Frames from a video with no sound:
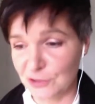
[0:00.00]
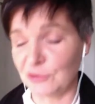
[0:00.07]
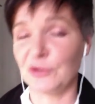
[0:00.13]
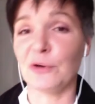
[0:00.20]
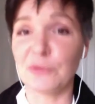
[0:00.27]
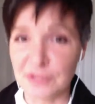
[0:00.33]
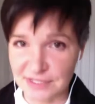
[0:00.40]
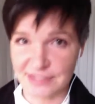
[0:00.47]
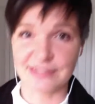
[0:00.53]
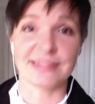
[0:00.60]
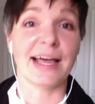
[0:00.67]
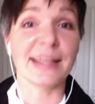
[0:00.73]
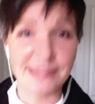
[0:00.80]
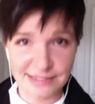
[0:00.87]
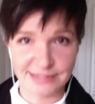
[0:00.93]

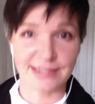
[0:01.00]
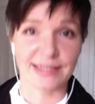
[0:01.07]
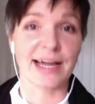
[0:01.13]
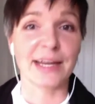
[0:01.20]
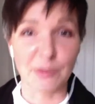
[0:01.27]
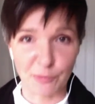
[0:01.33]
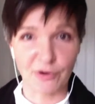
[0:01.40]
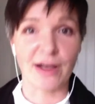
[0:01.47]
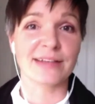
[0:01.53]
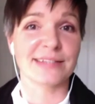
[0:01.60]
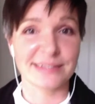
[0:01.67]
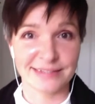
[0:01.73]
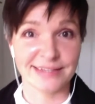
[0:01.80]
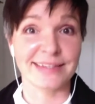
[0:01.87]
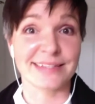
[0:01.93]
um, we're
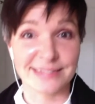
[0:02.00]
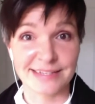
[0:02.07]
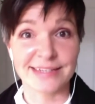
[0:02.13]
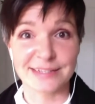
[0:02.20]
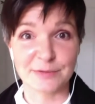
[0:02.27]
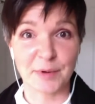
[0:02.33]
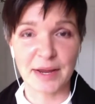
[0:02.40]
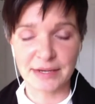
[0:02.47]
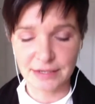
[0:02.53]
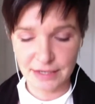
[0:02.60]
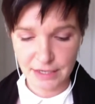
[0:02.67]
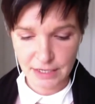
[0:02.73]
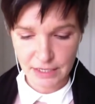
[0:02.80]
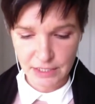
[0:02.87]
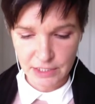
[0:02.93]
launching a, a,
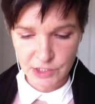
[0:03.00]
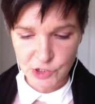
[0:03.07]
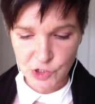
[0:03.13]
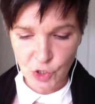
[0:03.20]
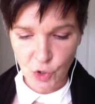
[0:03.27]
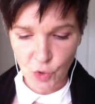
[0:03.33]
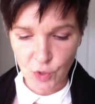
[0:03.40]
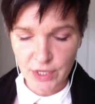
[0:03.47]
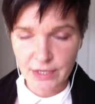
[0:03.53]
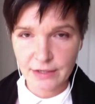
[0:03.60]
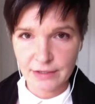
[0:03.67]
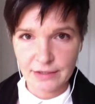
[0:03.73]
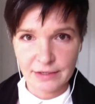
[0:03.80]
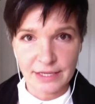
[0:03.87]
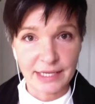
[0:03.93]
program and
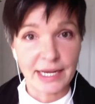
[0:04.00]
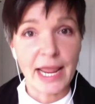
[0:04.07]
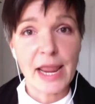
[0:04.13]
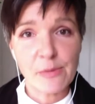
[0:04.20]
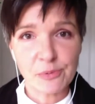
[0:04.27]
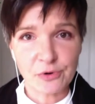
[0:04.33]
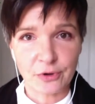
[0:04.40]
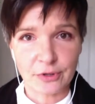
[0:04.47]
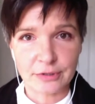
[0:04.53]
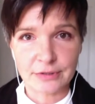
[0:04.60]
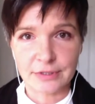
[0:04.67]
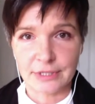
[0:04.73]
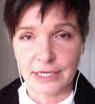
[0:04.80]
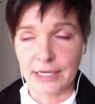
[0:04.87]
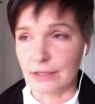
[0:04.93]
it's it's for interactive
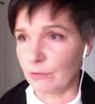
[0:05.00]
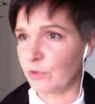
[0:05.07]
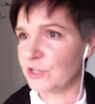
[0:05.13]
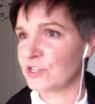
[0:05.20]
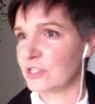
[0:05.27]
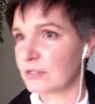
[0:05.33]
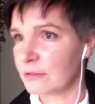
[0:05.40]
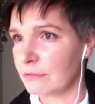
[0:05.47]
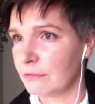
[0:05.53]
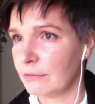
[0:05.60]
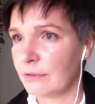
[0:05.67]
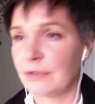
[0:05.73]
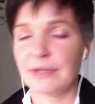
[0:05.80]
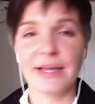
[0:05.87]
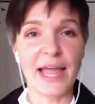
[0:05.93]
storytellers uh,
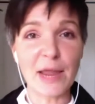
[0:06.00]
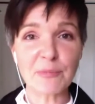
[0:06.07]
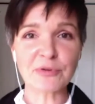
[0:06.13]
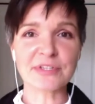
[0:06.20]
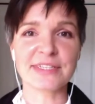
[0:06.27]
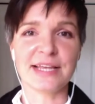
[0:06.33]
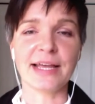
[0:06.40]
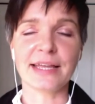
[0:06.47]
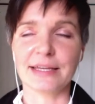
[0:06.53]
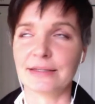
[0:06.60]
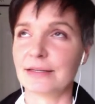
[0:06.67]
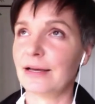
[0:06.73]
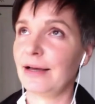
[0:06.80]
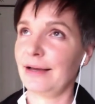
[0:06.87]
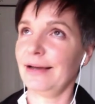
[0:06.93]
basically
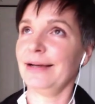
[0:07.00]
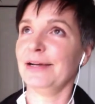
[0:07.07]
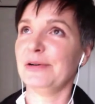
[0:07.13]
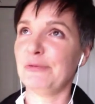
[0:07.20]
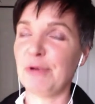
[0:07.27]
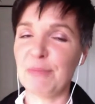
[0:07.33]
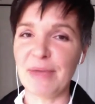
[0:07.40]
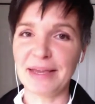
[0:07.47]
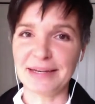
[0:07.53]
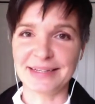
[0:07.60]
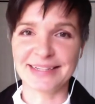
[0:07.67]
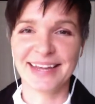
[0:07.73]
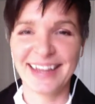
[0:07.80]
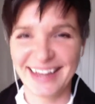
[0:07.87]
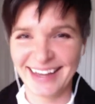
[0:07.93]
i want
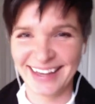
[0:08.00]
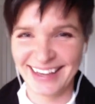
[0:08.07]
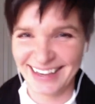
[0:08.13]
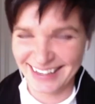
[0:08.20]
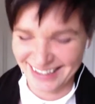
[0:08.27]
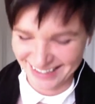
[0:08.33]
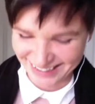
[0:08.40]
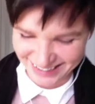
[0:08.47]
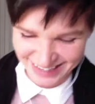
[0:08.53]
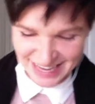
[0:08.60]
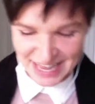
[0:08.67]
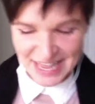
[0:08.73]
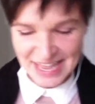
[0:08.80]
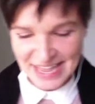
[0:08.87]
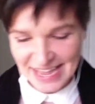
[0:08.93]
to
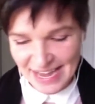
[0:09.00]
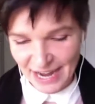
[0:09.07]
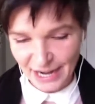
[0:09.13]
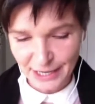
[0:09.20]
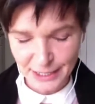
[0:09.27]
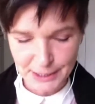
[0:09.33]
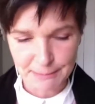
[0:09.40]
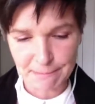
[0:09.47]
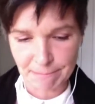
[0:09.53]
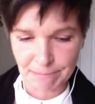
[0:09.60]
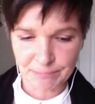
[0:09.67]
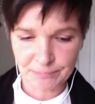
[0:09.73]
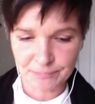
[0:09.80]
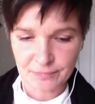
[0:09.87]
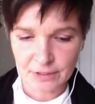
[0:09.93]
basically work with people
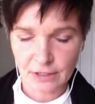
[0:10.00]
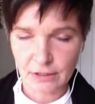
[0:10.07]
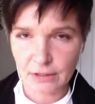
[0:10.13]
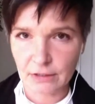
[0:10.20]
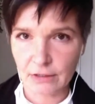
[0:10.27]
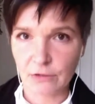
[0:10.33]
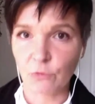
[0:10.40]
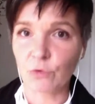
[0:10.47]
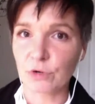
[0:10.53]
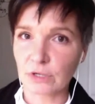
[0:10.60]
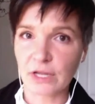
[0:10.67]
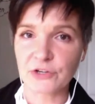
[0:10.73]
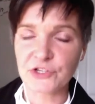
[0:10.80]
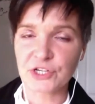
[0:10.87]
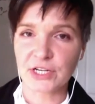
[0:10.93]
who
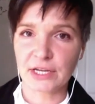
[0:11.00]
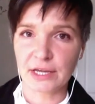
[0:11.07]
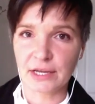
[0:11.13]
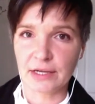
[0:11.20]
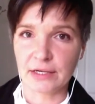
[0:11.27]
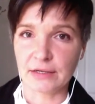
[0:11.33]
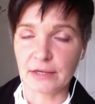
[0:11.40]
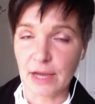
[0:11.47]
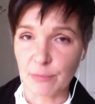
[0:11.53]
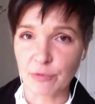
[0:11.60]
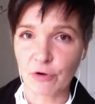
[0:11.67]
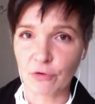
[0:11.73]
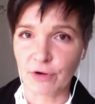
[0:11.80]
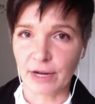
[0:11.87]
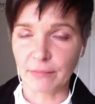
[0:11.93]
who don't as a
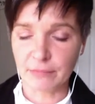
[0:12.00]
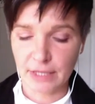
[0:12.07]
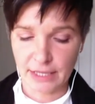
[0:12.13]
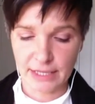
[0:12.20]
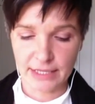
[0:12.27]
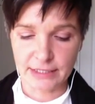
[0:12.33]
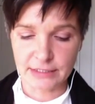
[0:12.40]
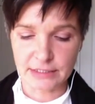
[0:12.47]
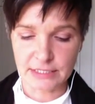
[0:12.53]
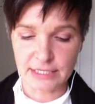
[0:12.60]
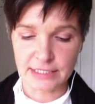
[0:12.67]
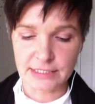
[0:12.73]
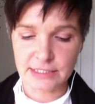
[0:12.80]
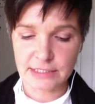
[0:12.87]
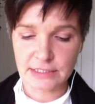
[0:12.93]
uh,
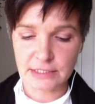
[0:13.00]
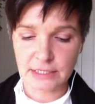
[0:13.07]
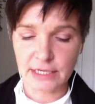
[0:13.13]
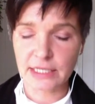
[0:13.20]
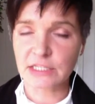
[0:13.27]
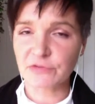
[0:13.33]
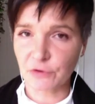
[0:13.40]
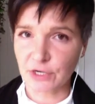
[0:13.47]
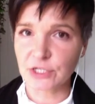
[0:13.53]
fad or are